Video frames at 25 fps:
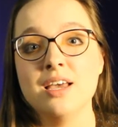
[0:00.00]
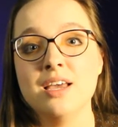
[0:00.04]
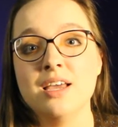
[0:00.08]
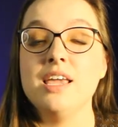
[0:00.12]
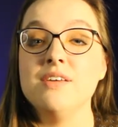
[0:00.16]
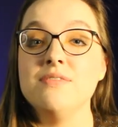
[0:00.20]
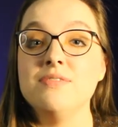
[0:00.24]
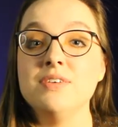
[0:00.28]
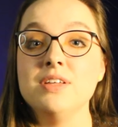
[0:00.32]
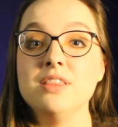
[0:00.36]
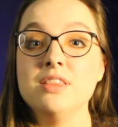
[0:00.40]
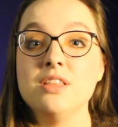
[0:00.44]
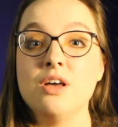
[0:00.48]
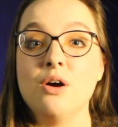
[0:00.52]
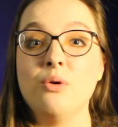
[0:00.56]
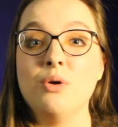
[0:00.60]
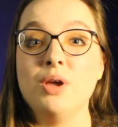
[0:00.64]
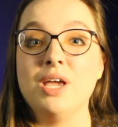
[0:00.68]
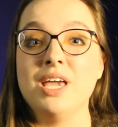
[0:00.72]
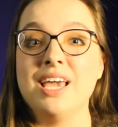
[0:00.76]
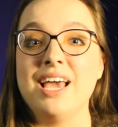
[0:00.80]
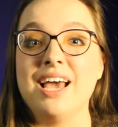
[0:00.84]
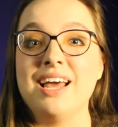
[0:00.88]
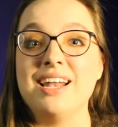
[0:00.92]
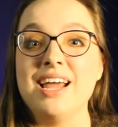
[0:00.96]
even though
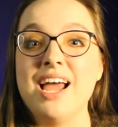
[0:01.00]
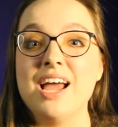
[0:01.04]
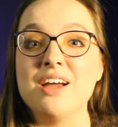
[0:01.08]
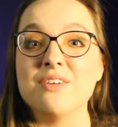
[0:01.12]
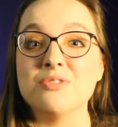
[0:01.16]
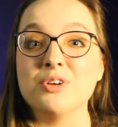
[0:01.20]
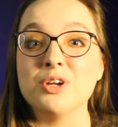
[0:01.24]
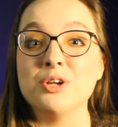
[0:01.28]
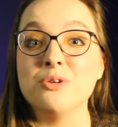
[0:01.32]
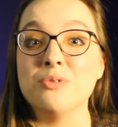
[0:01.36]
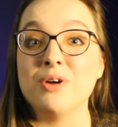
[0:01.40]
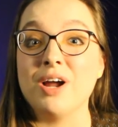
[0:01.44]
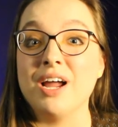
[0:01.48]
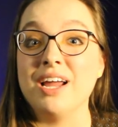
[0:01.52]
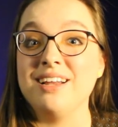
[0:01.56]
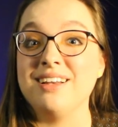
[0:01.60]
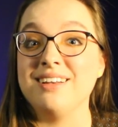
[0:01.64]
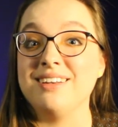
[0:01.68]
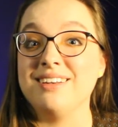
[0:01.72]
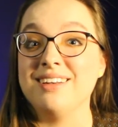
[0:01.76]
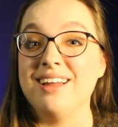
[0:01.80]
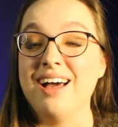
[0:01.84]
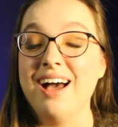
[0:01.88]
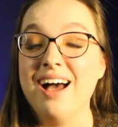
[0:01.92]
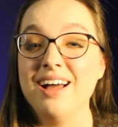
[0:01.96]
he had every right
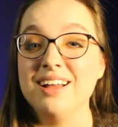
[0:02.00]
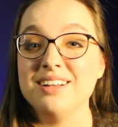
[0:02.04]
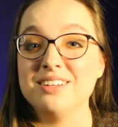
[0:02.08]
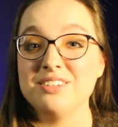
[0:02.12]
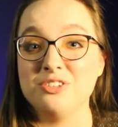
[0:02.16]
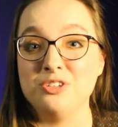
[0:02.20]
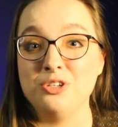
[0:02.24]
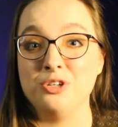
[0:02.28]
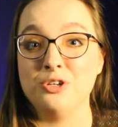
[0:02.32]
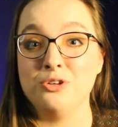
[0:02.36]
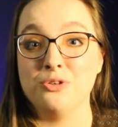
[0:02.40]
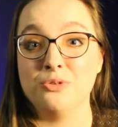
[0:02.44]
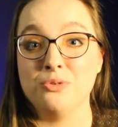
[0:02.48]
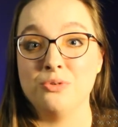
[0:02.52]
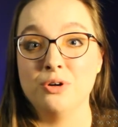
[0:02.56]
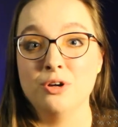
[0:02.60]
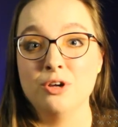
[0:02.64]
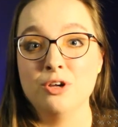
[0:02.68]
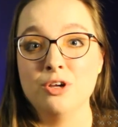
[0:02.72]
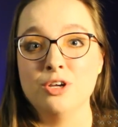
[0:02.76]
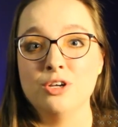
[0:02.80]
not to,